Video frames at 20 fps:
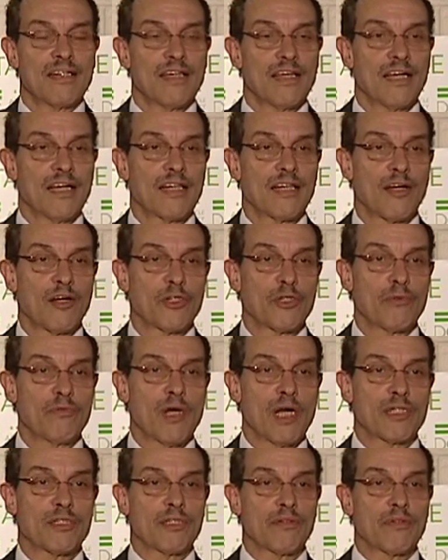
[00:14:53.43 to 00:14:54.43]
And our
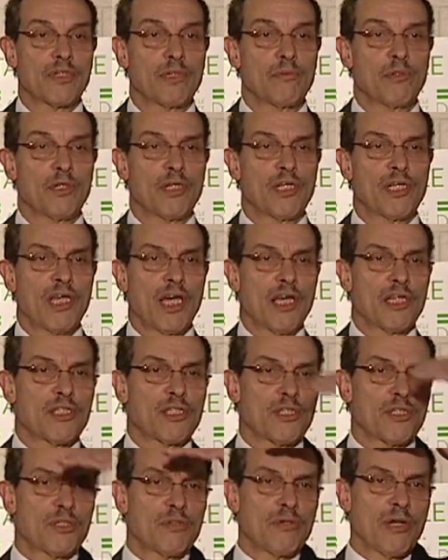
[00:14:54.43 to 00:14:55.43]
Director of
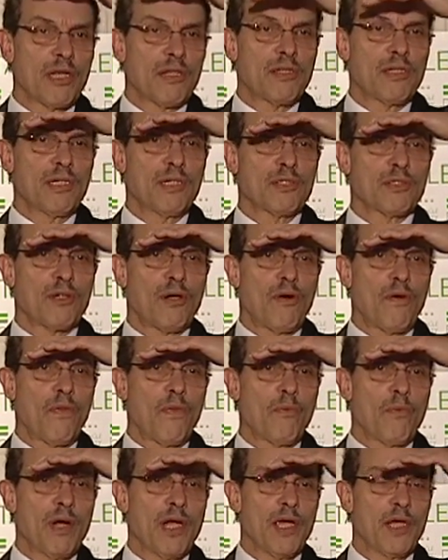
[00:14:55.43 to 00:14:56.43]
Communications, who I think is all the
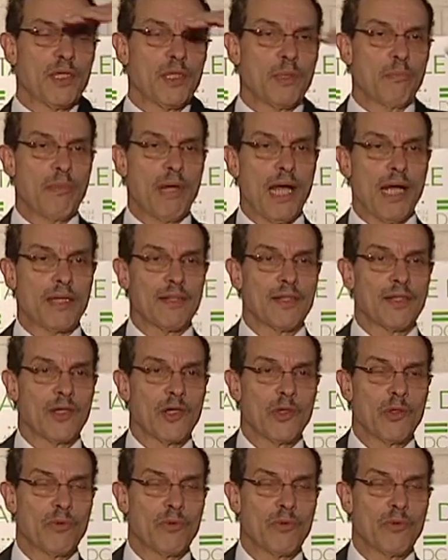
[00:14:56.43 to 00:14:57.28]
way in the back there,